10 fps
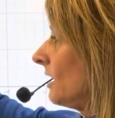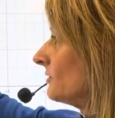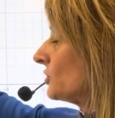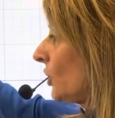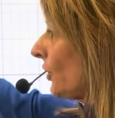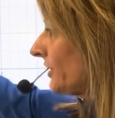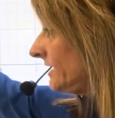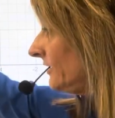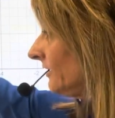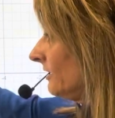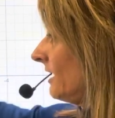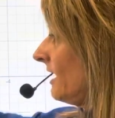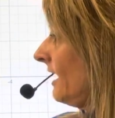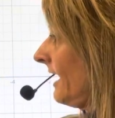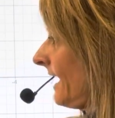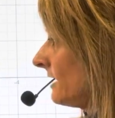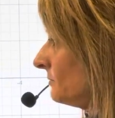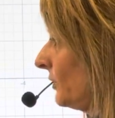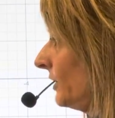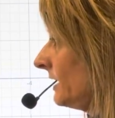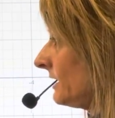chart here and put it